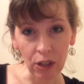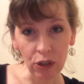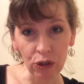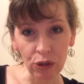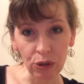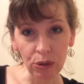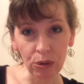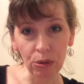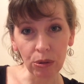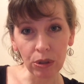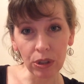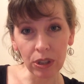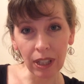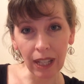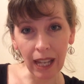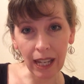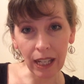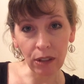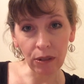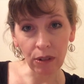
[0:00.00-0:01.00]
to
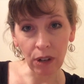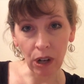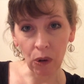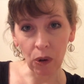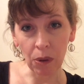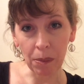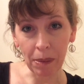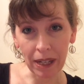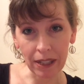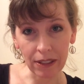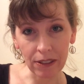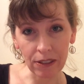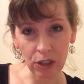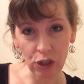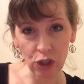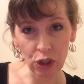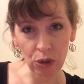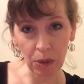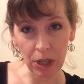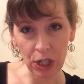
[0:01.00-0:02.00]
let you know about a
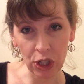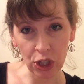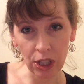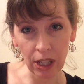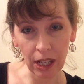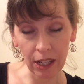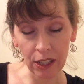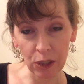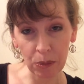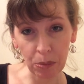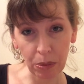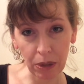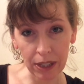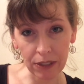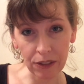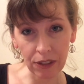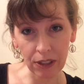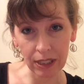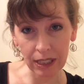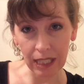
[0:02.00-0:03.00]
situation that is
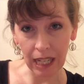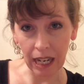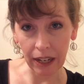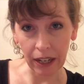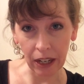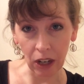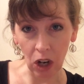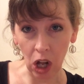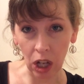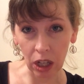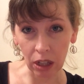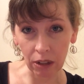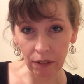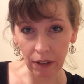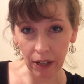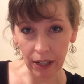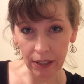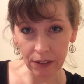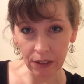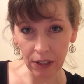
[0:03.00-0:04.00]
pressing down on all of
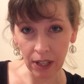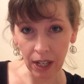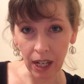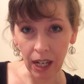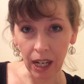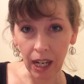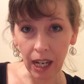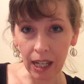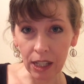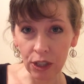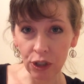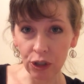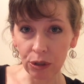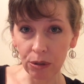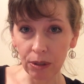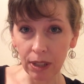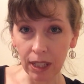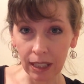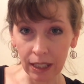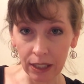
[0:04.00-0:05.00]
us and
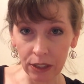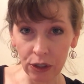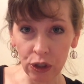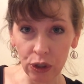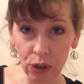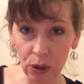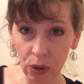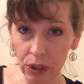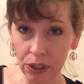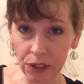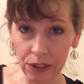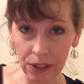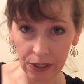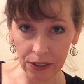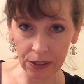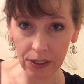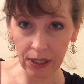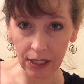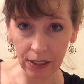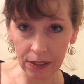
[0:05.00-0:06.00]
to enlist your
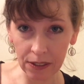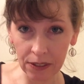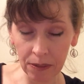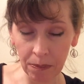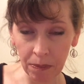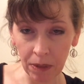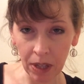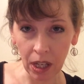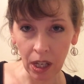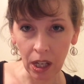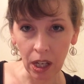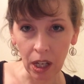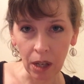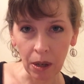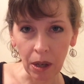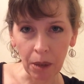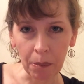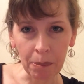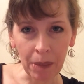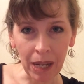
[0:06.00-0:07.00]
assistance.
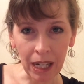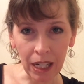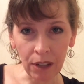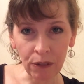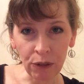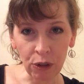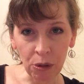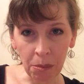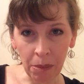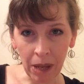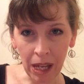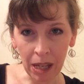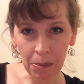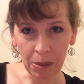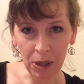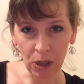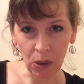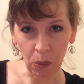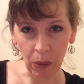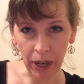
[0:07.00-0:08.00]
Many of you may
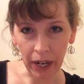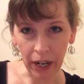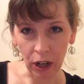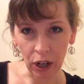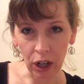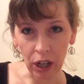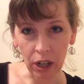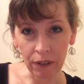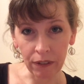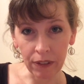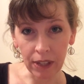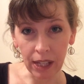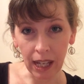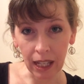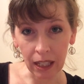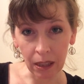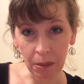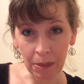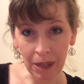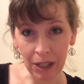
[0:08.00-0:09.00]
be aware of the
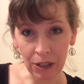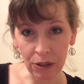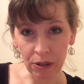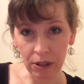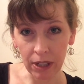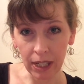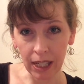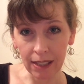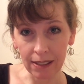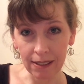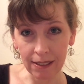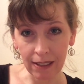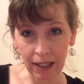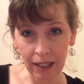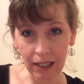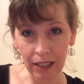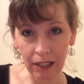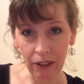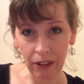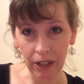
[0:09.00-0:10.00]
Elementary and
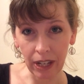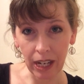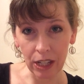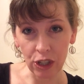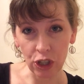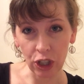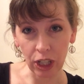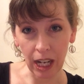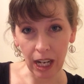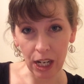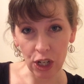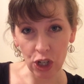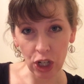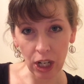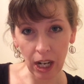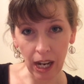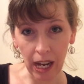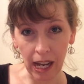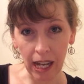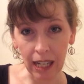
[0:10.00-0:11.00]
Secondary
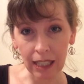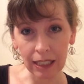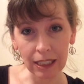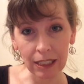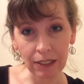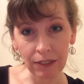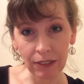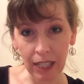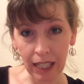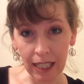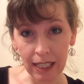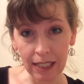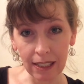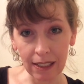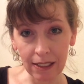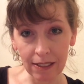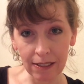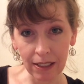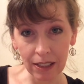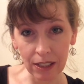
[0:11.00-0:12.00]
Education Act of
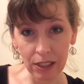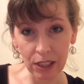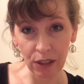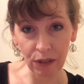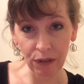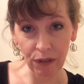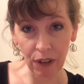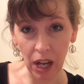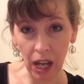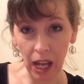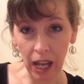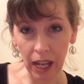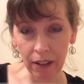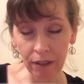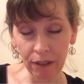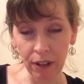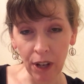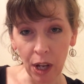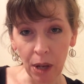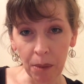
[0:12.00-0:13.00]
1965,
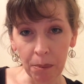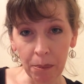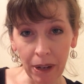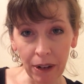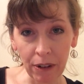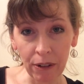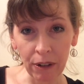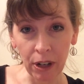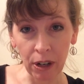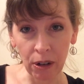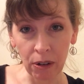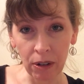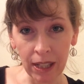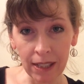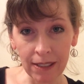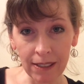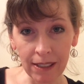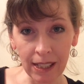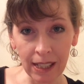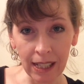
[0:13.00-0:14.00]
better known
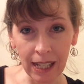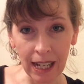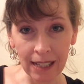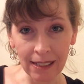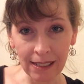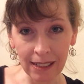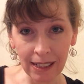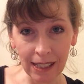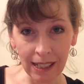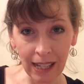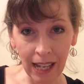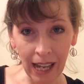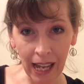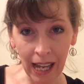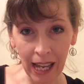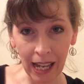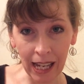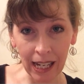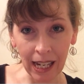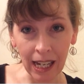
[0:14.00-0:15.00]
as
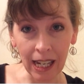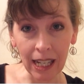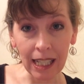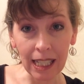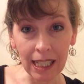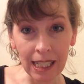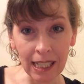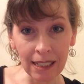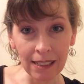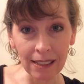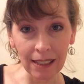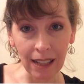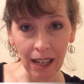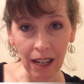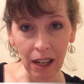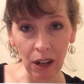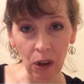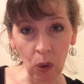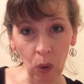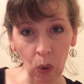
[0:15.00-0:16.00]
ESEA,
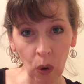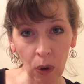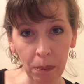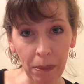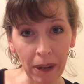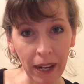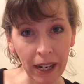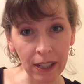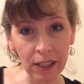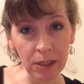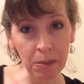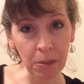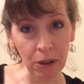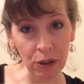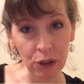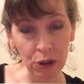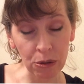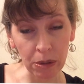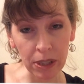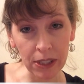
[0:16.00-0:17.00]
ESA, or by its
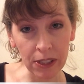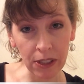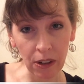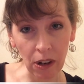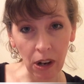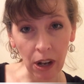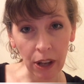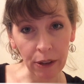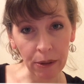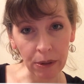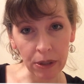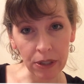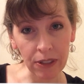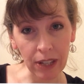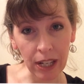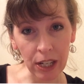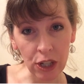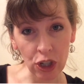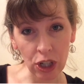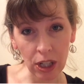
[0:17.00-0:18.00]
most recent
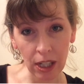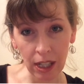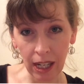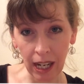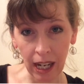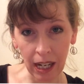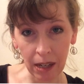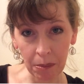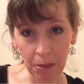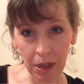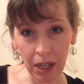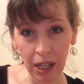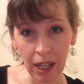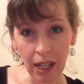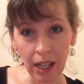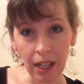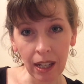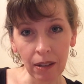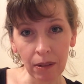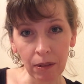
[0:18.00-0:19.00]
authorization name,
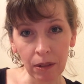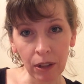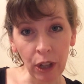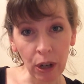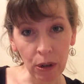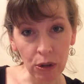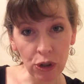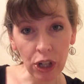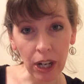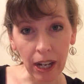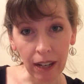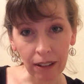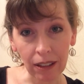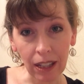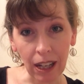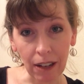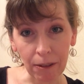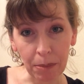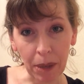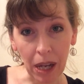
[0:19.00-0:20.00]
No Child
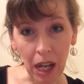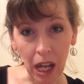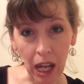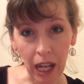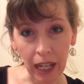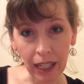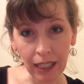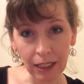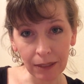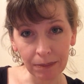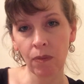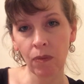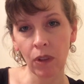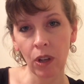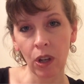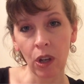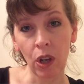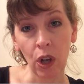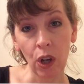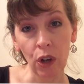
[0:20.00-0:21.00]
Left Behind.
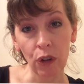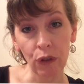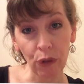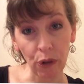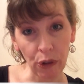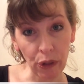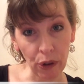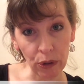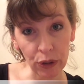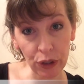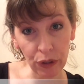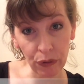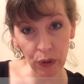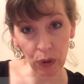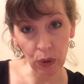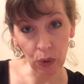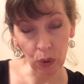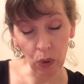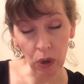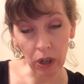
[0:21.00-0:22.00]
For those of
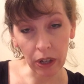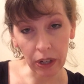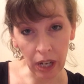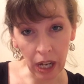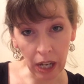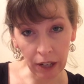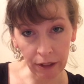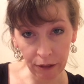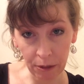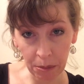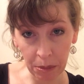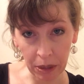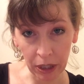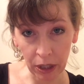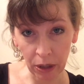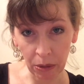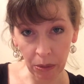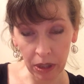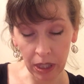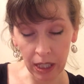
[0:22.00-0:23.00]
you who are not
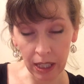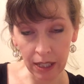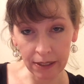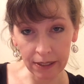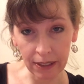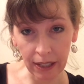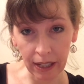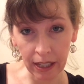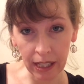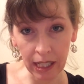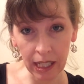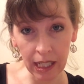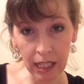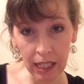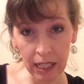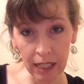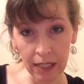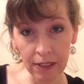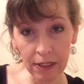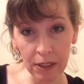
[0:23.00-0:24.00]
familiar with ESA, it
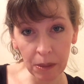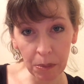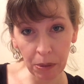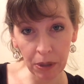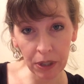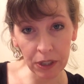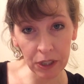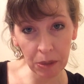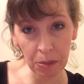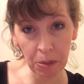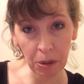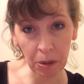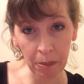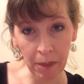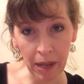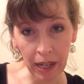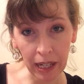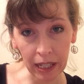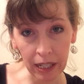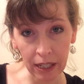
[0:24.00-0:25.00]
is the principal
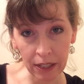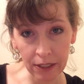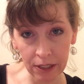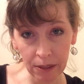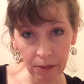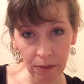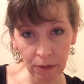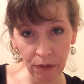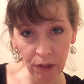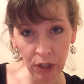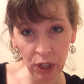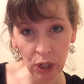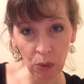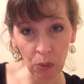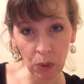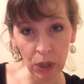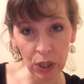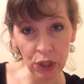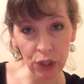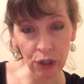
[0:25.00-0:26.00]
mechanism via
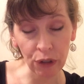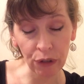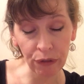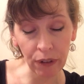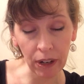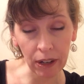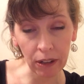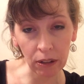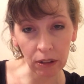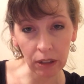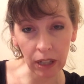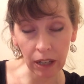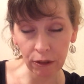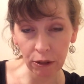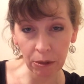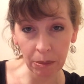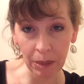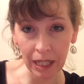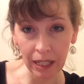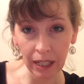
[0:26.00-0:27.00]
which the federal
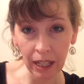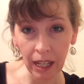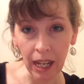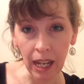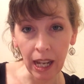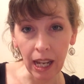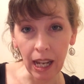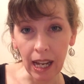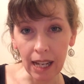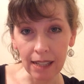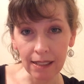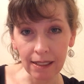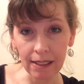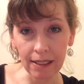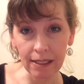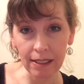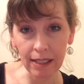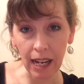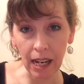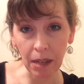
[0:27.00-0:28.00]
government has
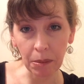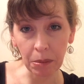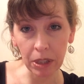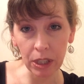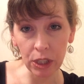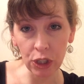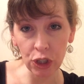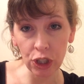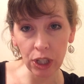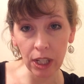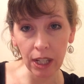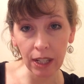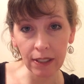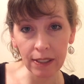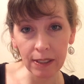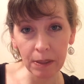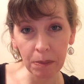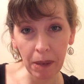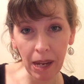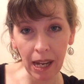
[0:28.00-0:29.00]
established,
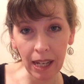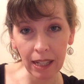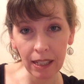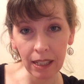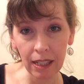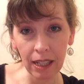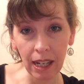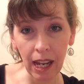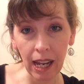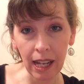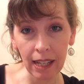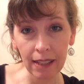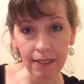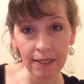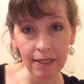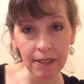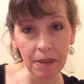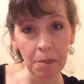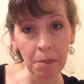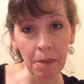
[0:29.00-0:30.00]
expanded, and
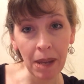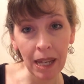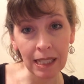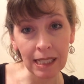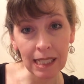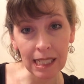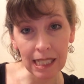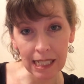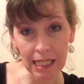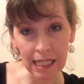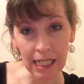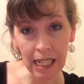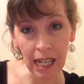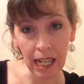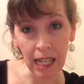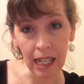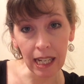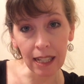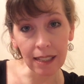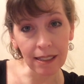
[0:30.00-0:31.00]
cemented
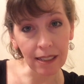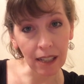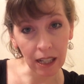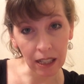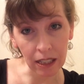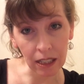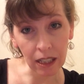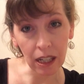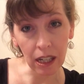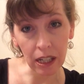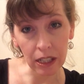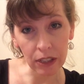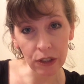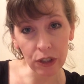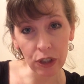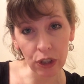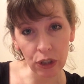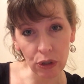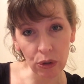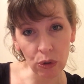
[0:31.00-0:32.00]
its
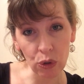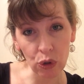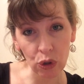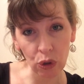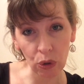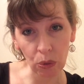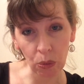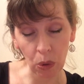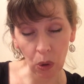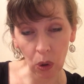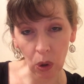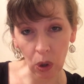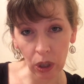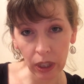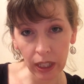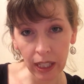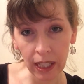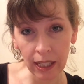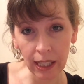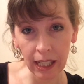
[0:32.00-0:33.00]
unconstitutional
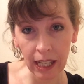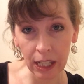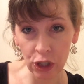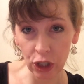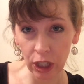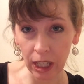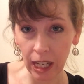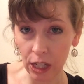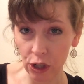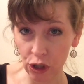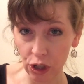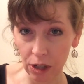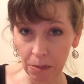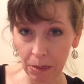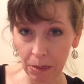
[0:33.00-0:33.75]
role in the education